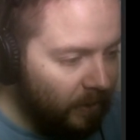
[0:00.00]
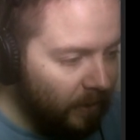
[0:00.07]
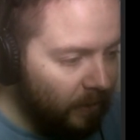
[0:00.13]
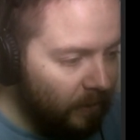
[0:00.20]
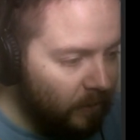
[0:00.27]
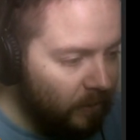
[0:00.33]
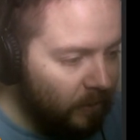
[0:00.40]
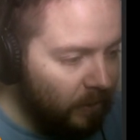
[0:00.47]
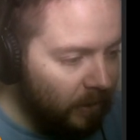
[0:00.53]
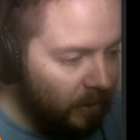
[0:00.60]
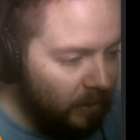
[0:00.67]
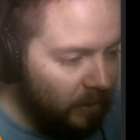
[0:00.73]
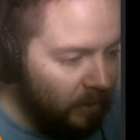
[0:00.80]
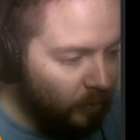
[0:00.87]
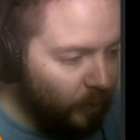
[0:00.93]
and
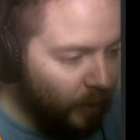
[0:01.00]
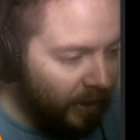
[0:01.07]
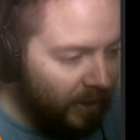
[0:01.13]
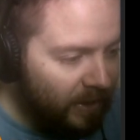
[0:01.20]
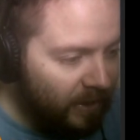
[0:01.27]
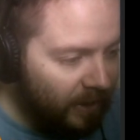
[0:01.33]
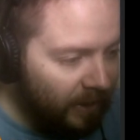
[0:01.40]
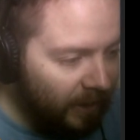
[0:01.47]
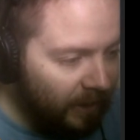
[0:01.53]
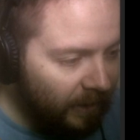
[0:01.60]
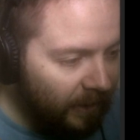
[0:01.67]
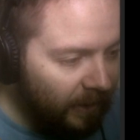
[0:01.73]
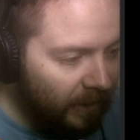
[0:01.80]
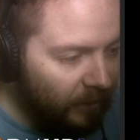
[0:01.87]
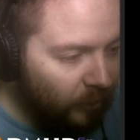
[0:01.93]
it's the basic
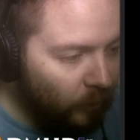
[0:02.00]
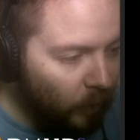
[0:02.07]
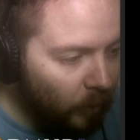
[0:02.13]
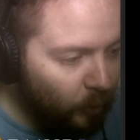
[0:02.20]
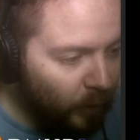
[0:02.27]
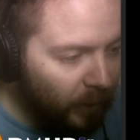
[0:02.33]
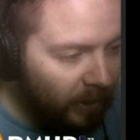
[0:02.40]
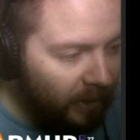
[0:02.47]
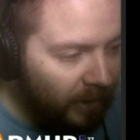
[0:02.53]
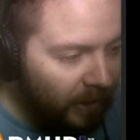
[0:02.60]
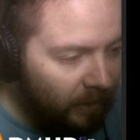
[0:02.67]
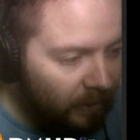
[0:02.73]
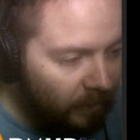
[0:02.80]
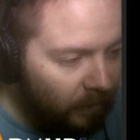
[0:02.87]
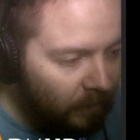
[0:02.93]
idea, and you repeat that